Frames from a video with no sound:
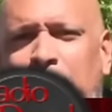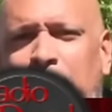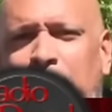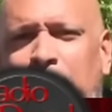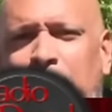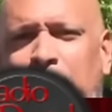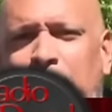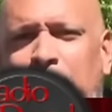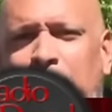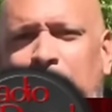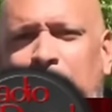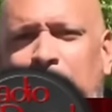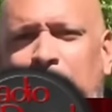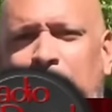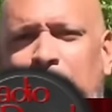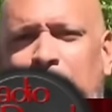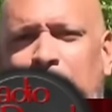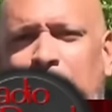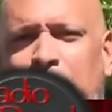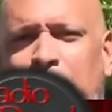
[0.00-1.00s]

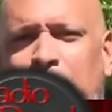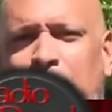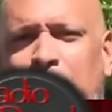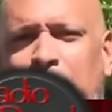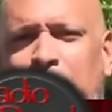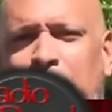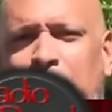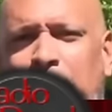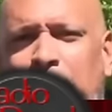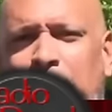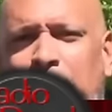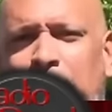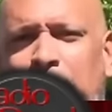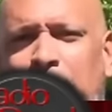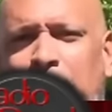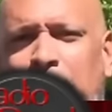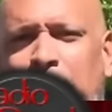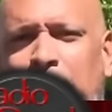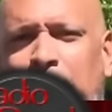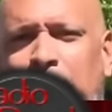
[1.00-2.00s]

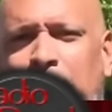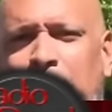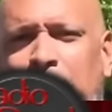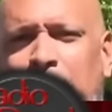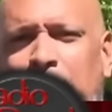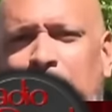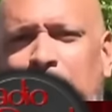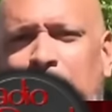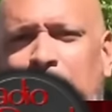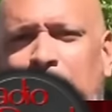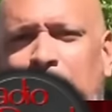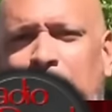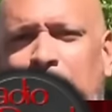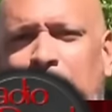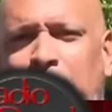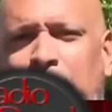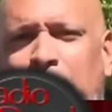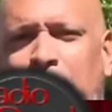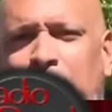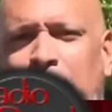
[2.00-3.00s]

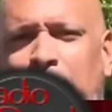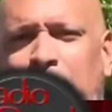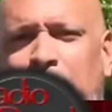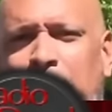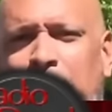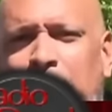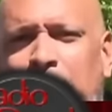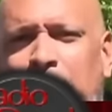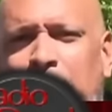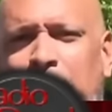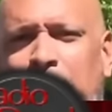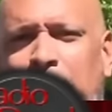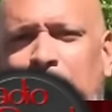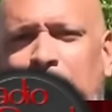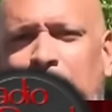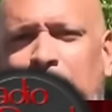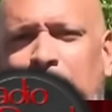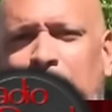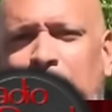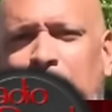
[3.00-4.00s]

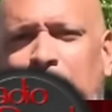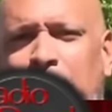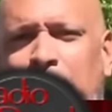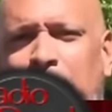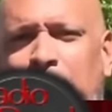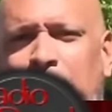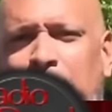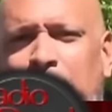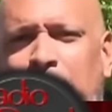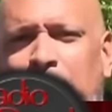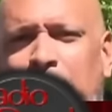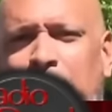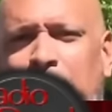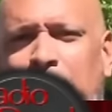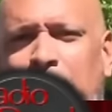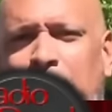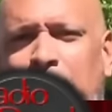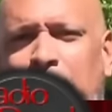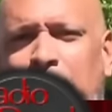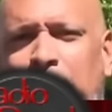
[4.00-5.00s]

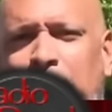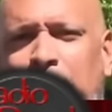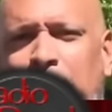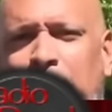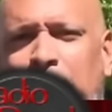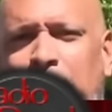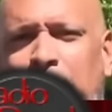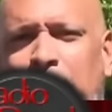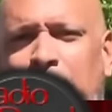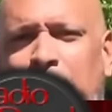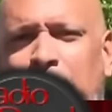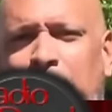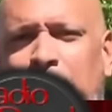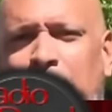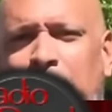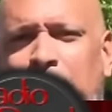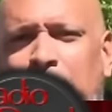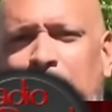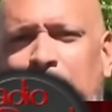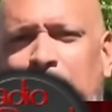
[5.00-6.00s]

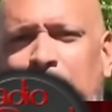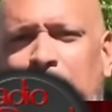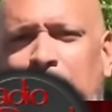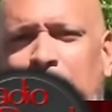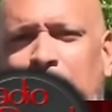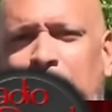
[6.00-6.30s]
This person isn't speaking.